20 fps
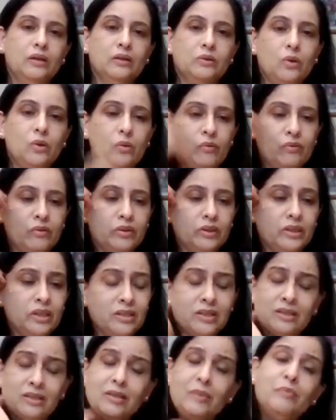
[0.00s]
So
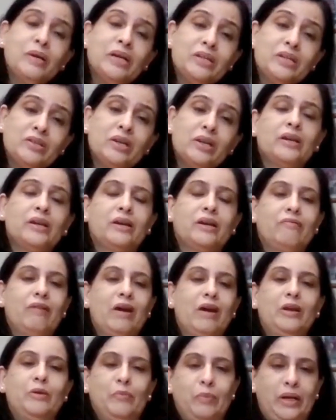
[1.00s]
this is the major
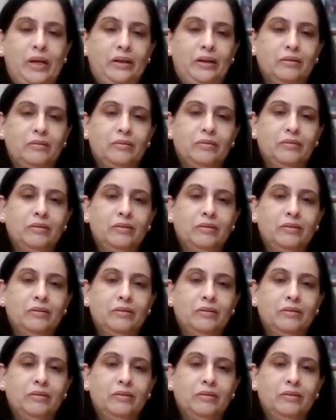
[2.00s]
requirement.